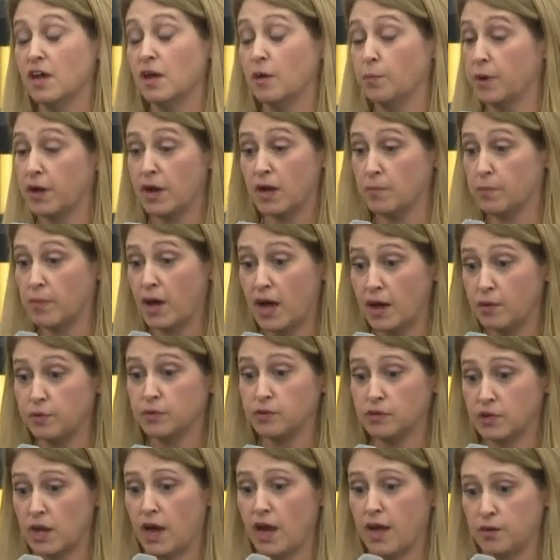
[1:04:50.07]
But um, I,
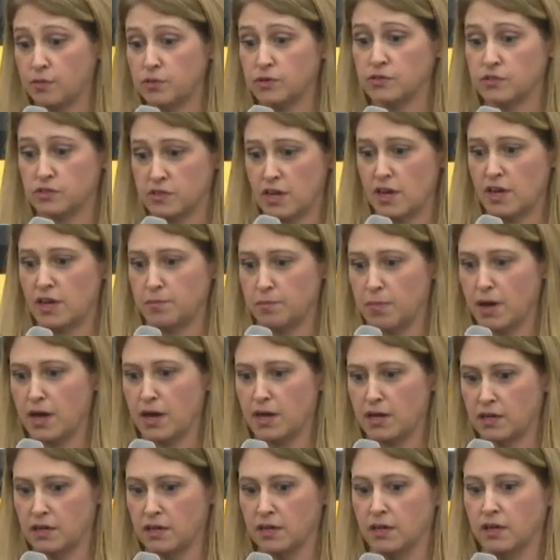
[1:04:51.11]
would, I would say
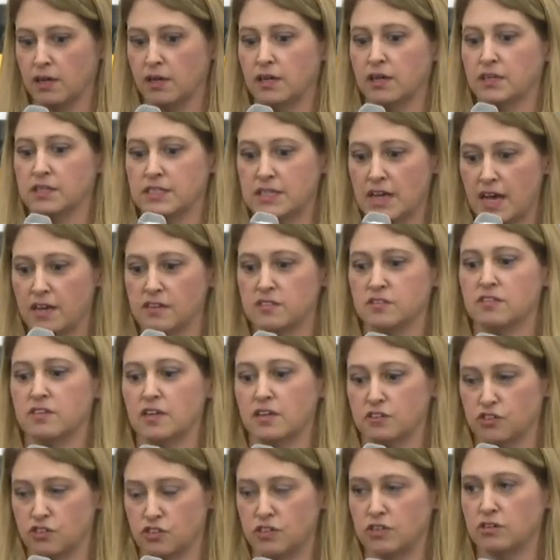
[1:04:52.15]
my test
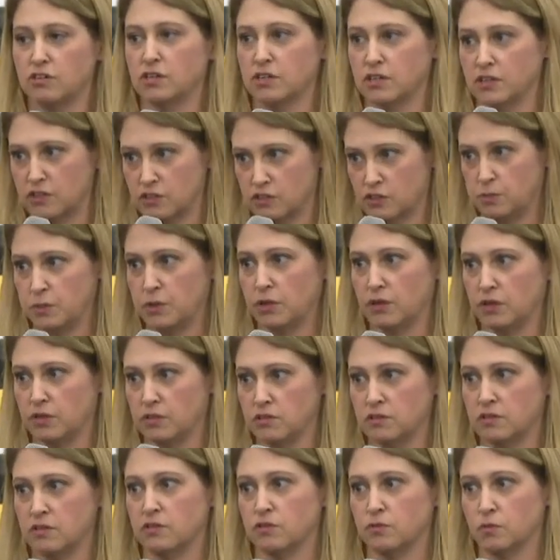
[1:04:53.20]
engineering
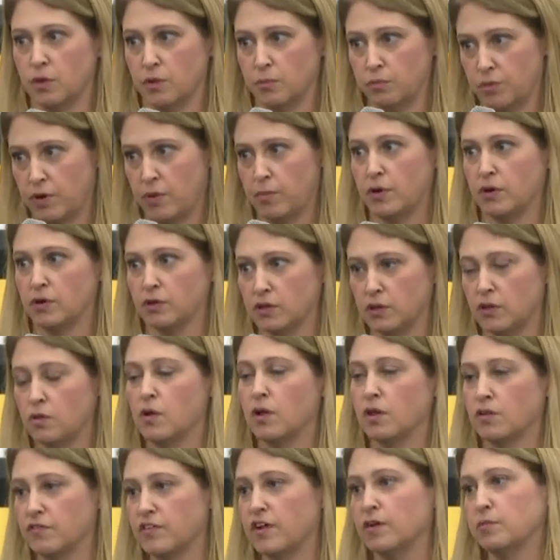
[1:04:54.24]
experience is what primarily
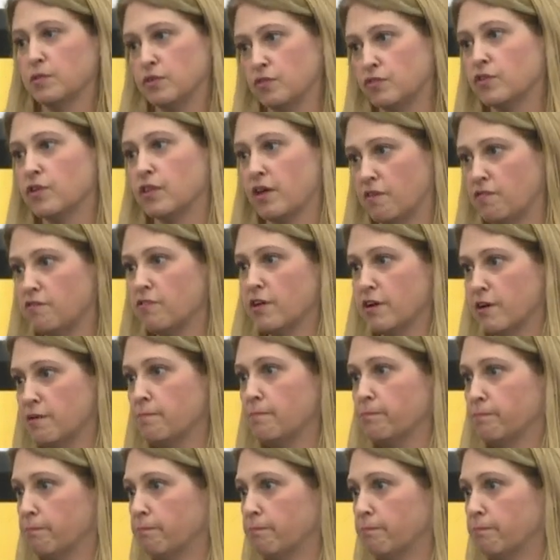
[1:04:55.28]
qualified me for that flight.